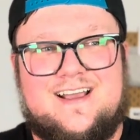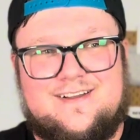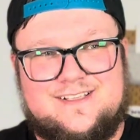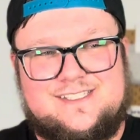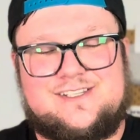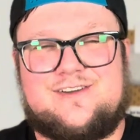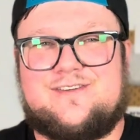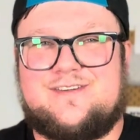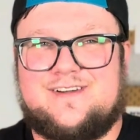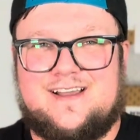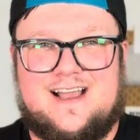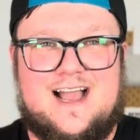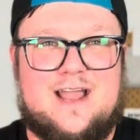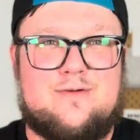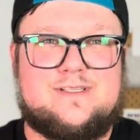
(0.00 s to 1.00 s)
so
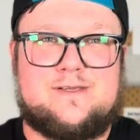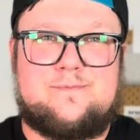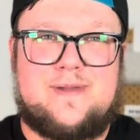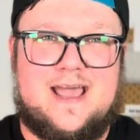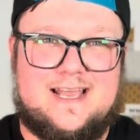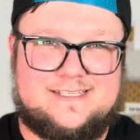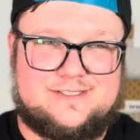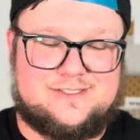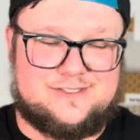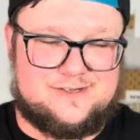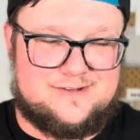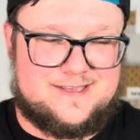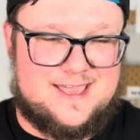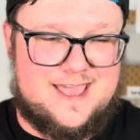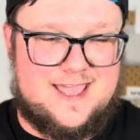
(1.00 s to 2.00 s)
I was a pastor,
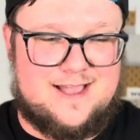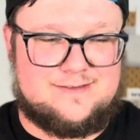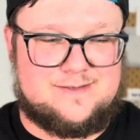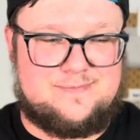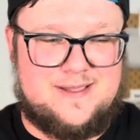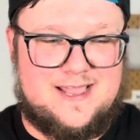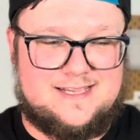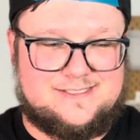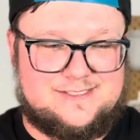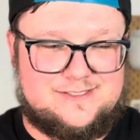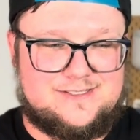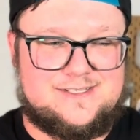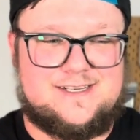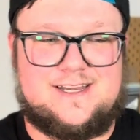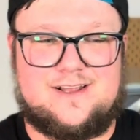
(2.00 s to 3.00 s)
okay? I was a
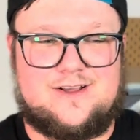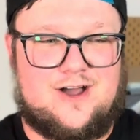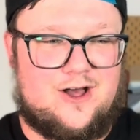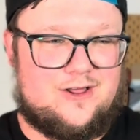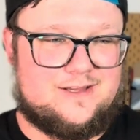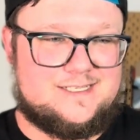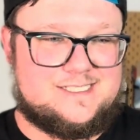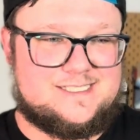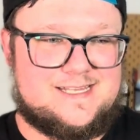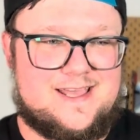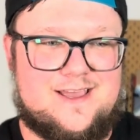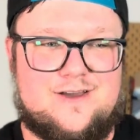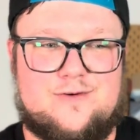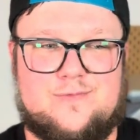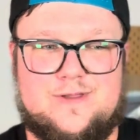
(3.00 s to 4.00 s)
pastor in a college
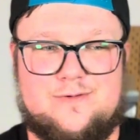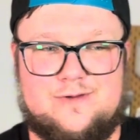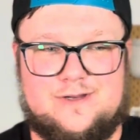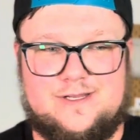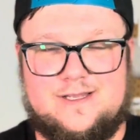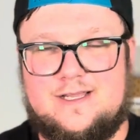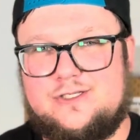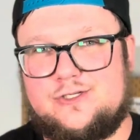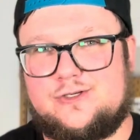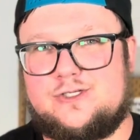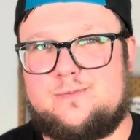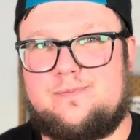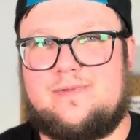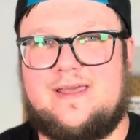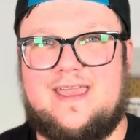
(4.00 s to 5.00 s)
town. We were a
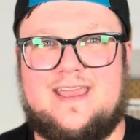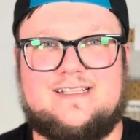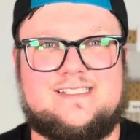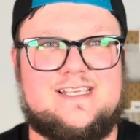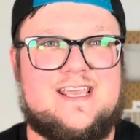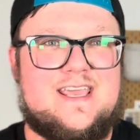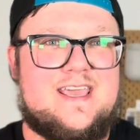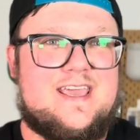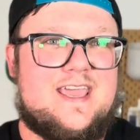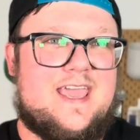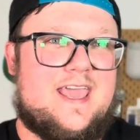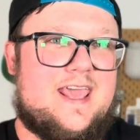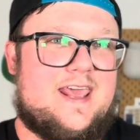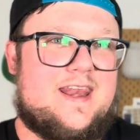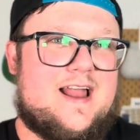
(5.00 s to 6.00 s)
church plant,
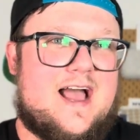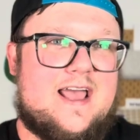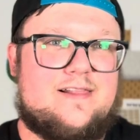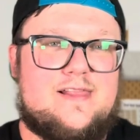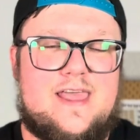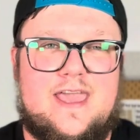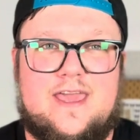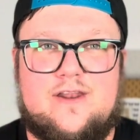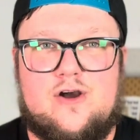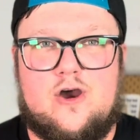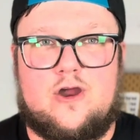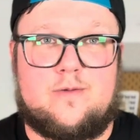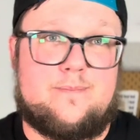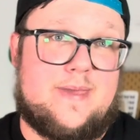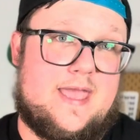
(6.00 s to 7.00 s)
and I led
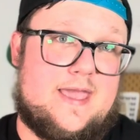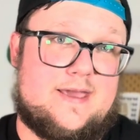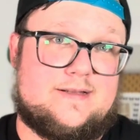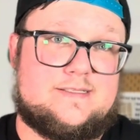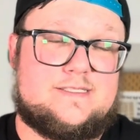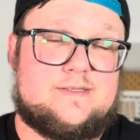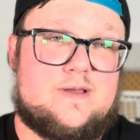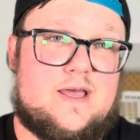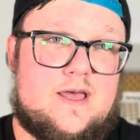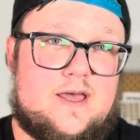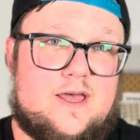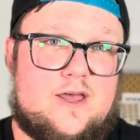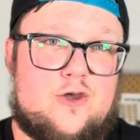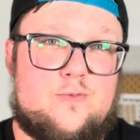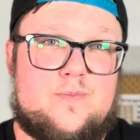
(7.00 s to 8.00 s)
our band.
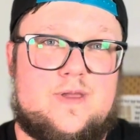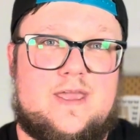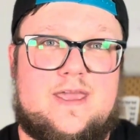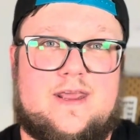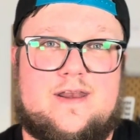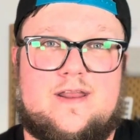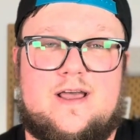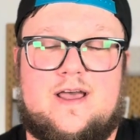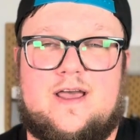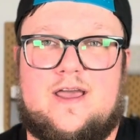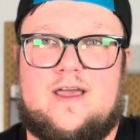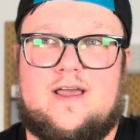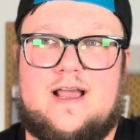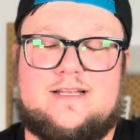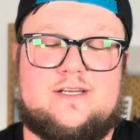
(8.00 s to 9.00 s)

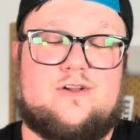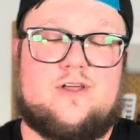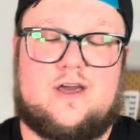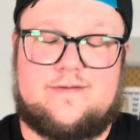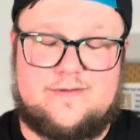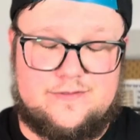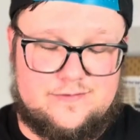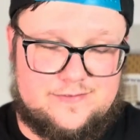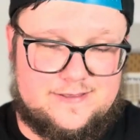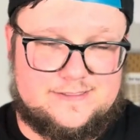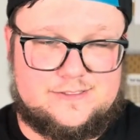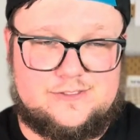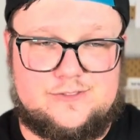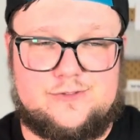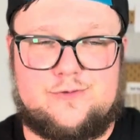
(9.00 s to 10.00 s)
I did a lot of other
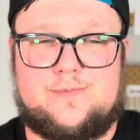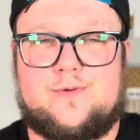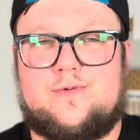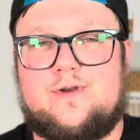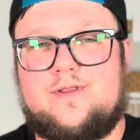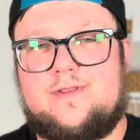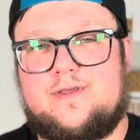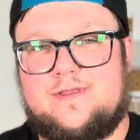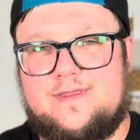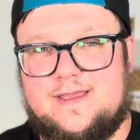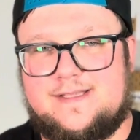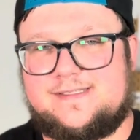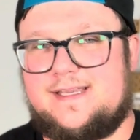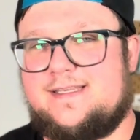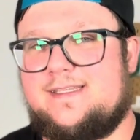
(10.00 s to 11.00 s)
things too. But one of the
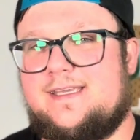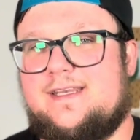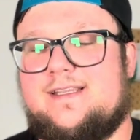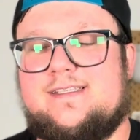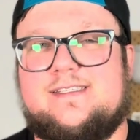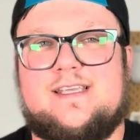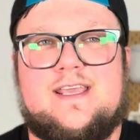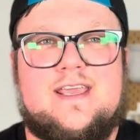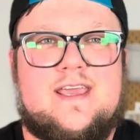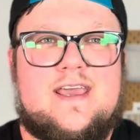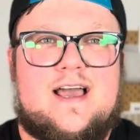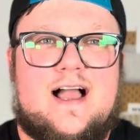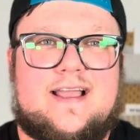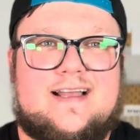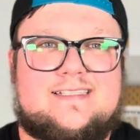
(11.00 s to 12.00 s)
things I did is
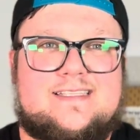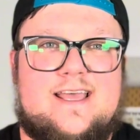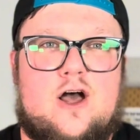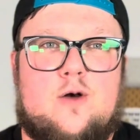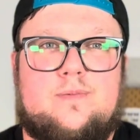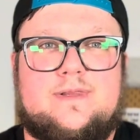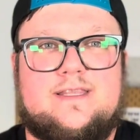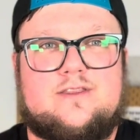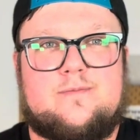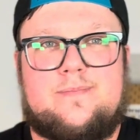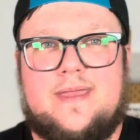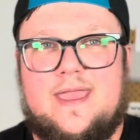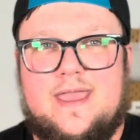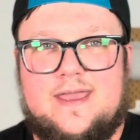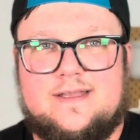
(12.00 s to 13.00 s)
I got to help lead the
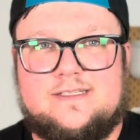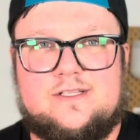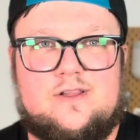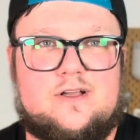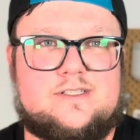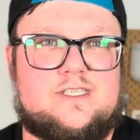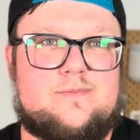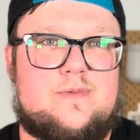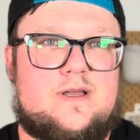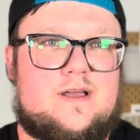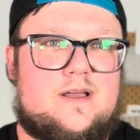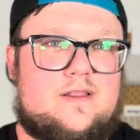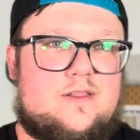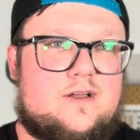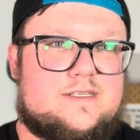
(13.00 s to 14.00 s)
band
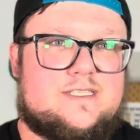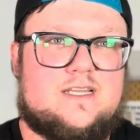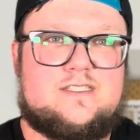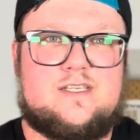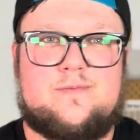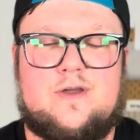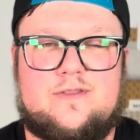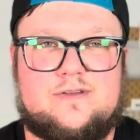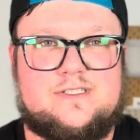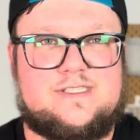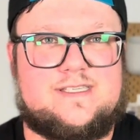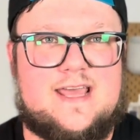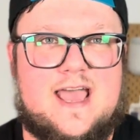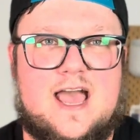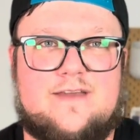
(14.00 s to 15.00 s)
alongside some other
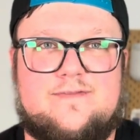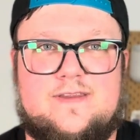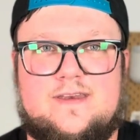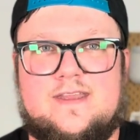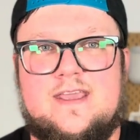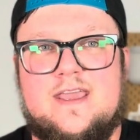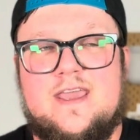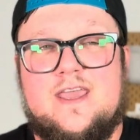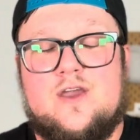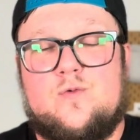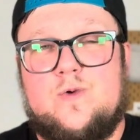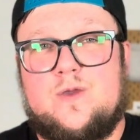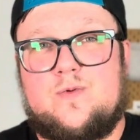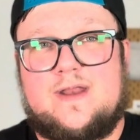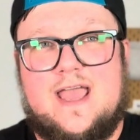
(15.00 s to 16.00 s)
staff. And
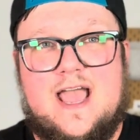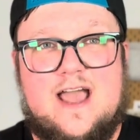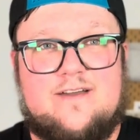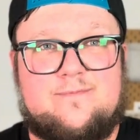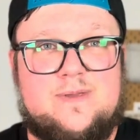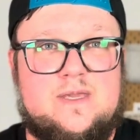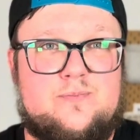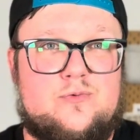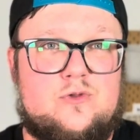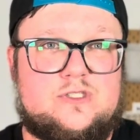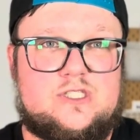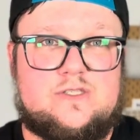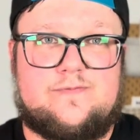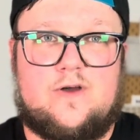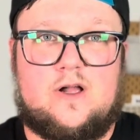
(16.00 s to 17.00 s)
we would have people
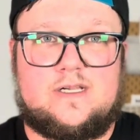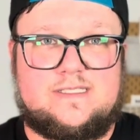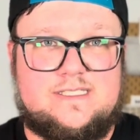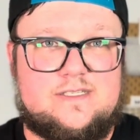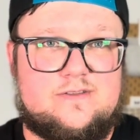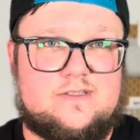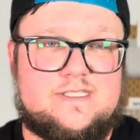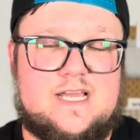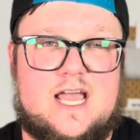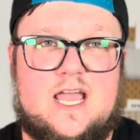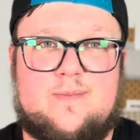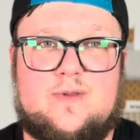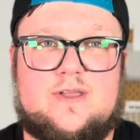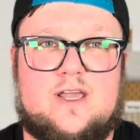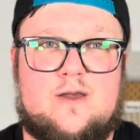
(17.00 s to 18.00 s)
just volunteer their
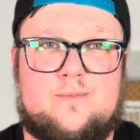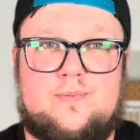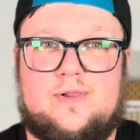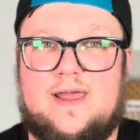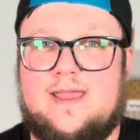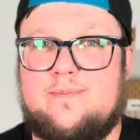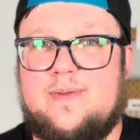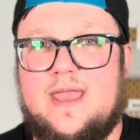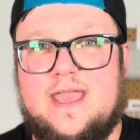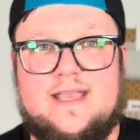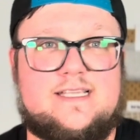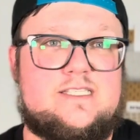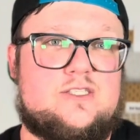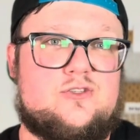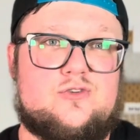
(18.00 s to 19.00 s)
time to come play
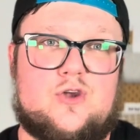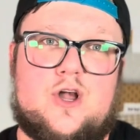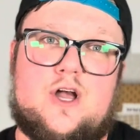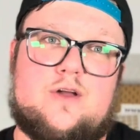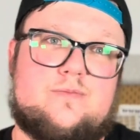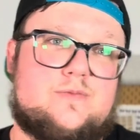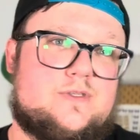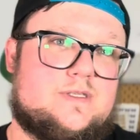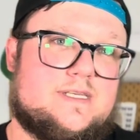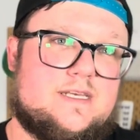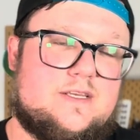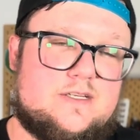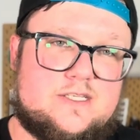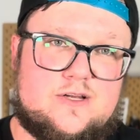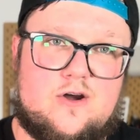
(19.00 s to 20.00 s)
bass, drums, lead
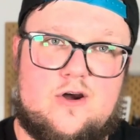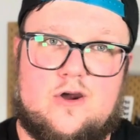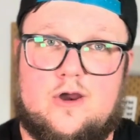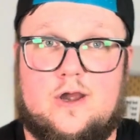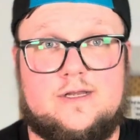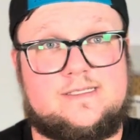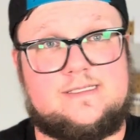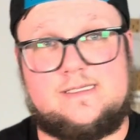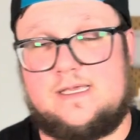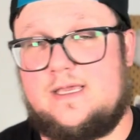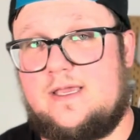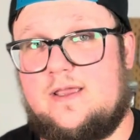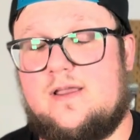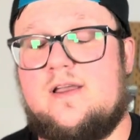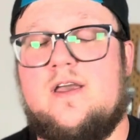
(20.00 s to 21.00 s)
guitar,
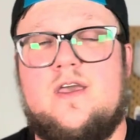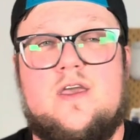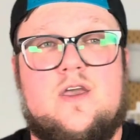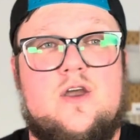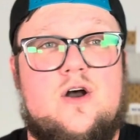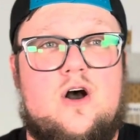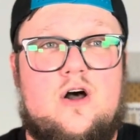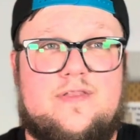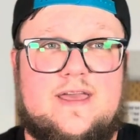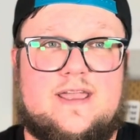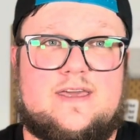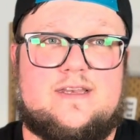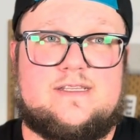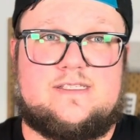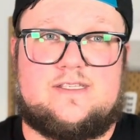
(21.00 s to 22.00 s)
sing, all that
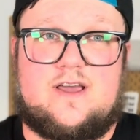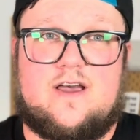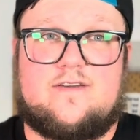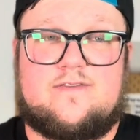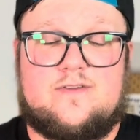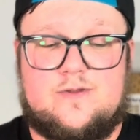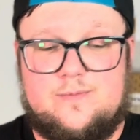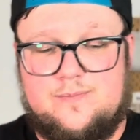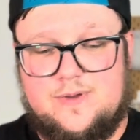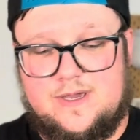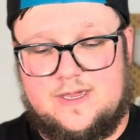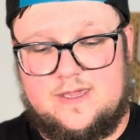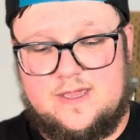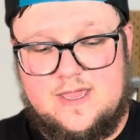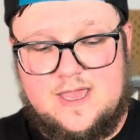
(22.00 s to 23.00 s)
kind of stuff.
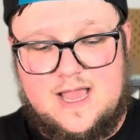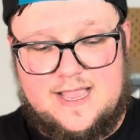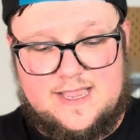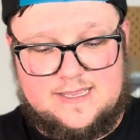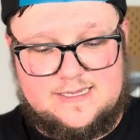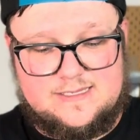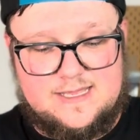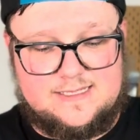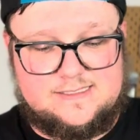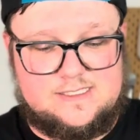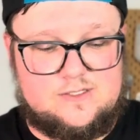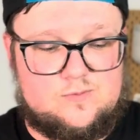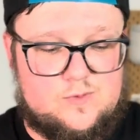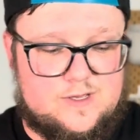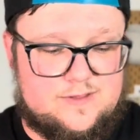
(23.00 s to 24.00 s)
But I got
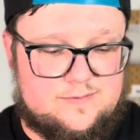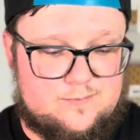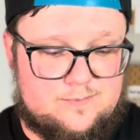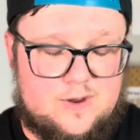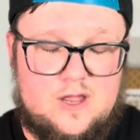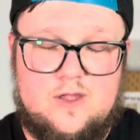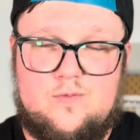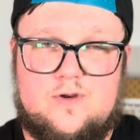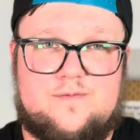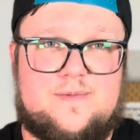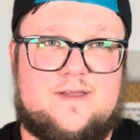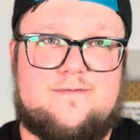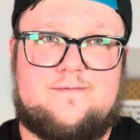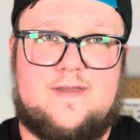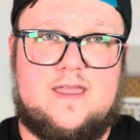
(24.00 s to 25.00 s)
connected with probably one of
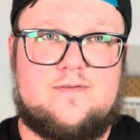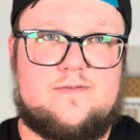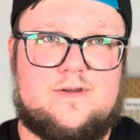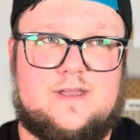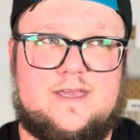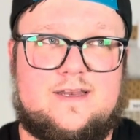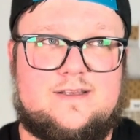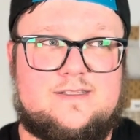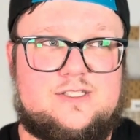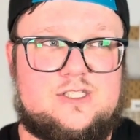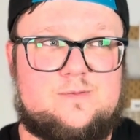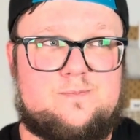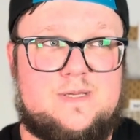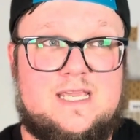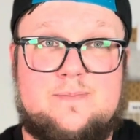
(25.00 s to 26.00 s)
my favorite
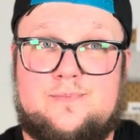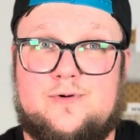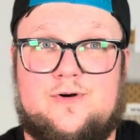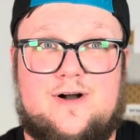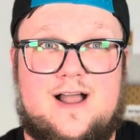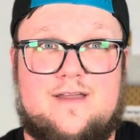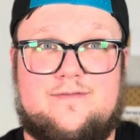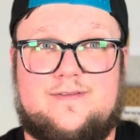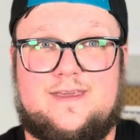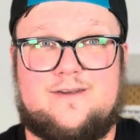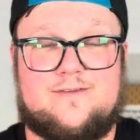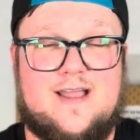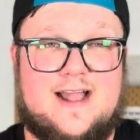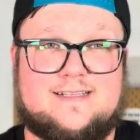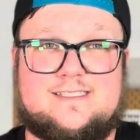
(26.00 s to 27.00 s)
just people I've
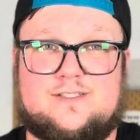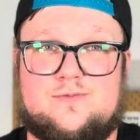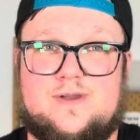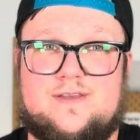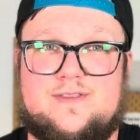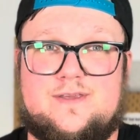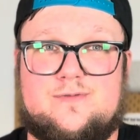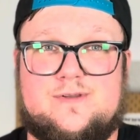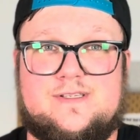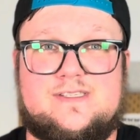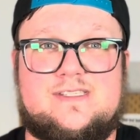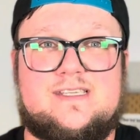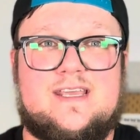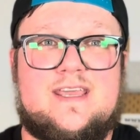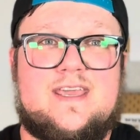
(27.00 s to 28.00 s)
interacted with. It
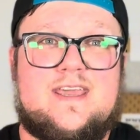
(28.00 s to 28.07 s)
was